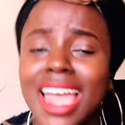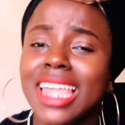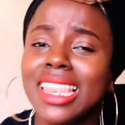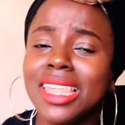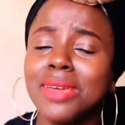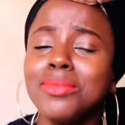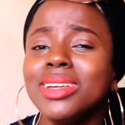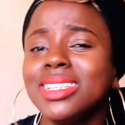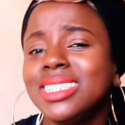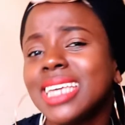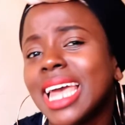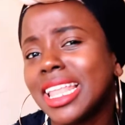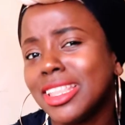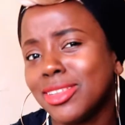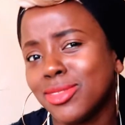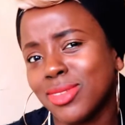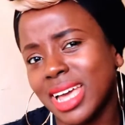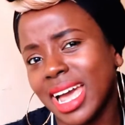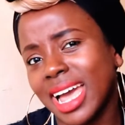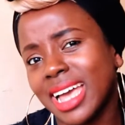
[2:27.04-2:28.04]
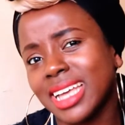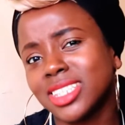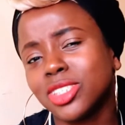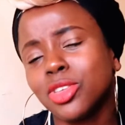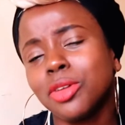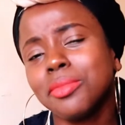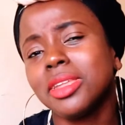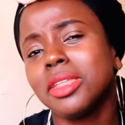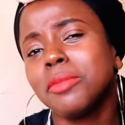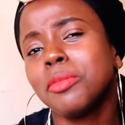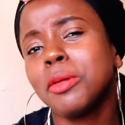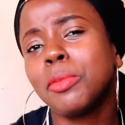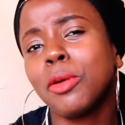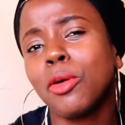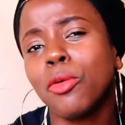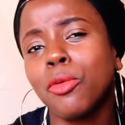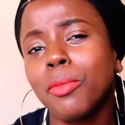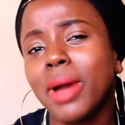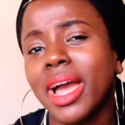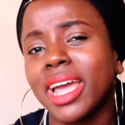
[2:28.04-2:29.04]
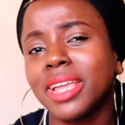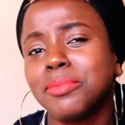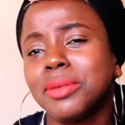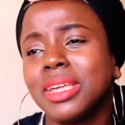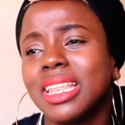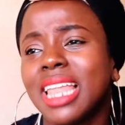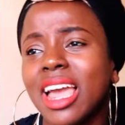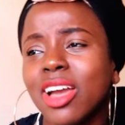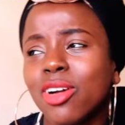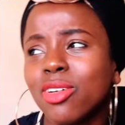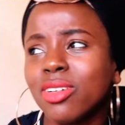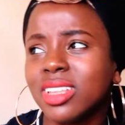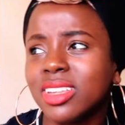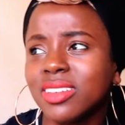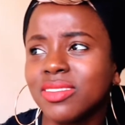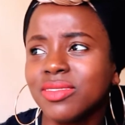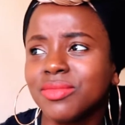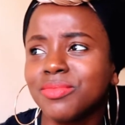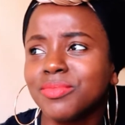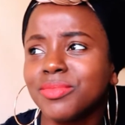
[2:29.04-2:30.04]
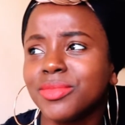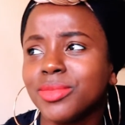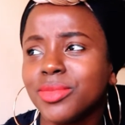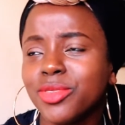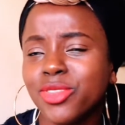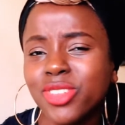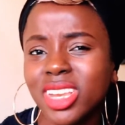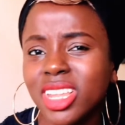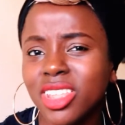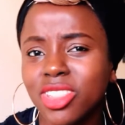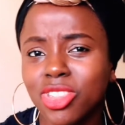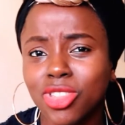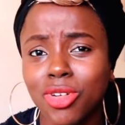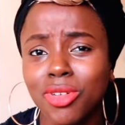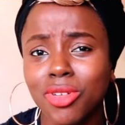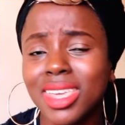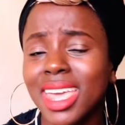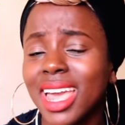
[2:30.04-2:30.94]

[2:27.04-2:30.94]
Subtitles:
Let me tell you guys, so many people who might be like, Olive, really though?